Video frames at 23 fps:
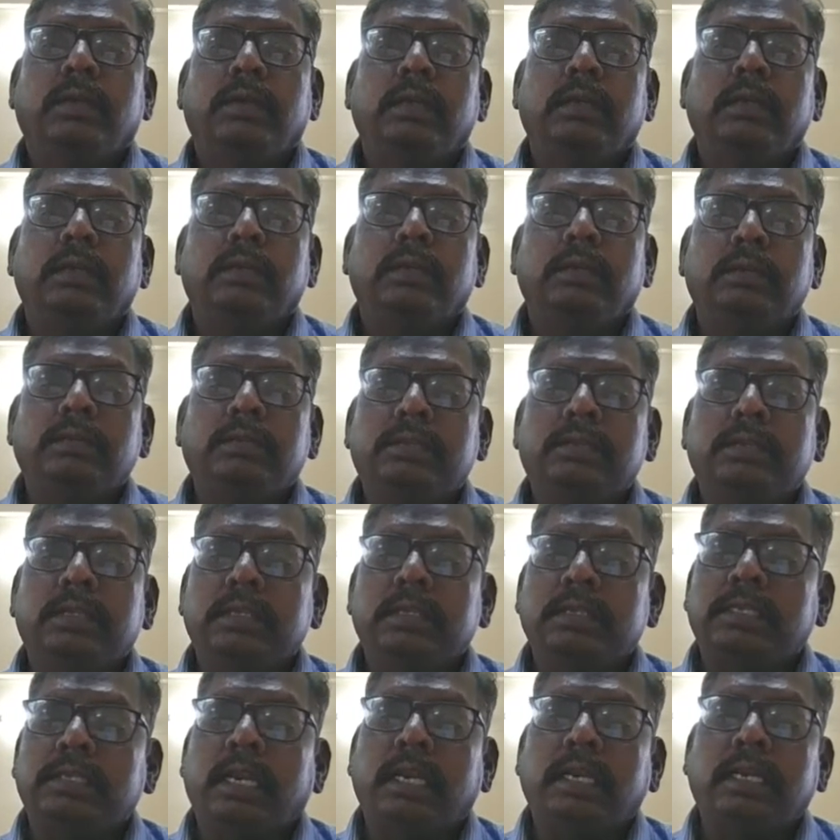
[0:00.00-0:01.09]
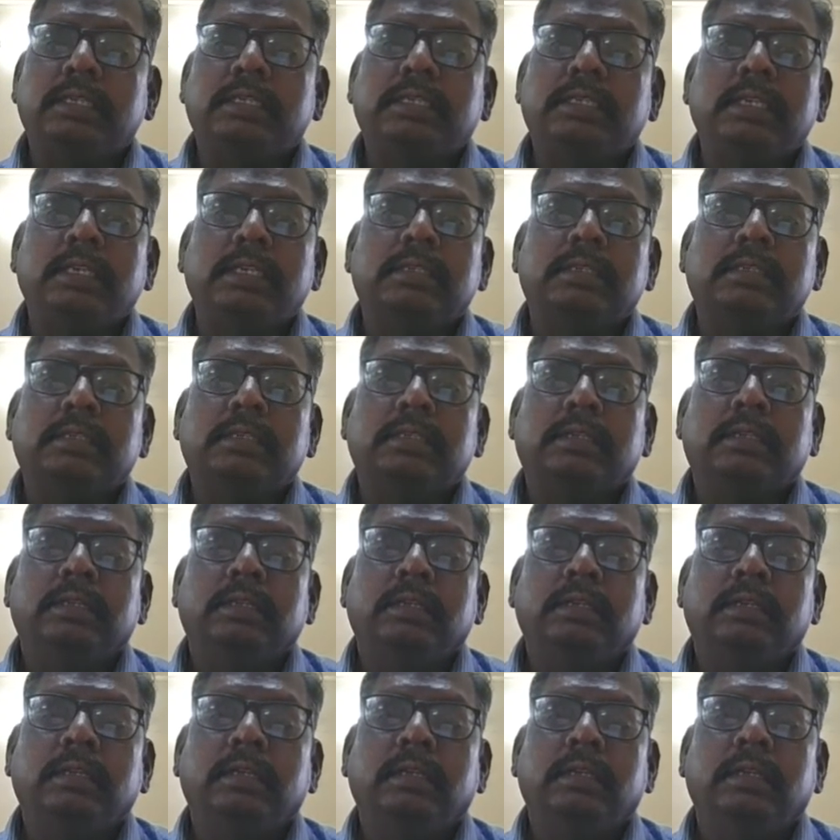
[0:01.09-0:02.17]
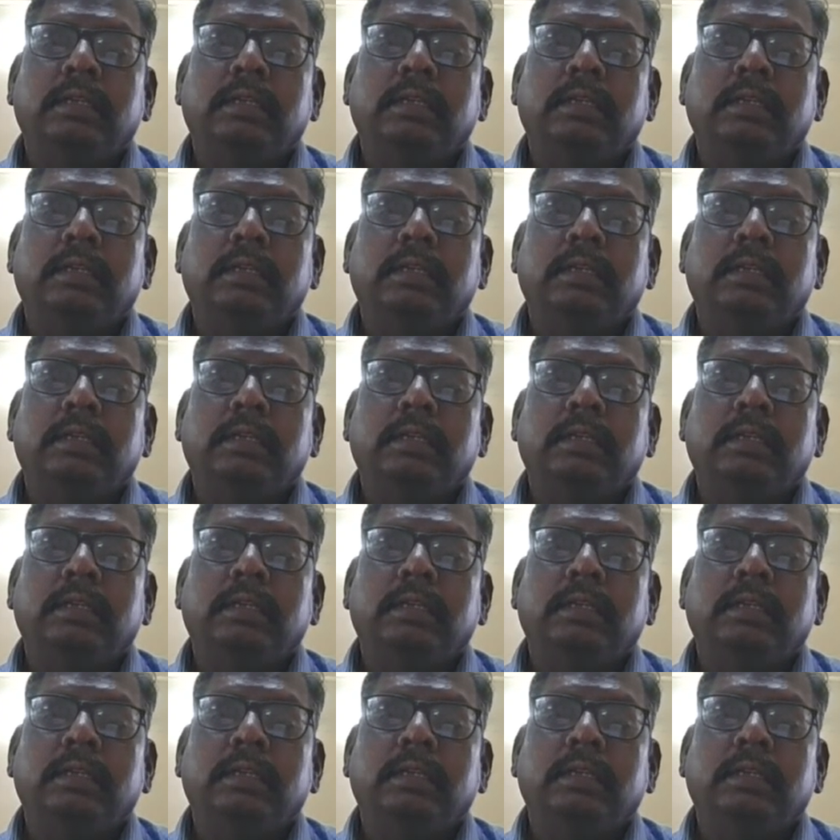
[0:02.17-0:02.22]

you can use the statistics,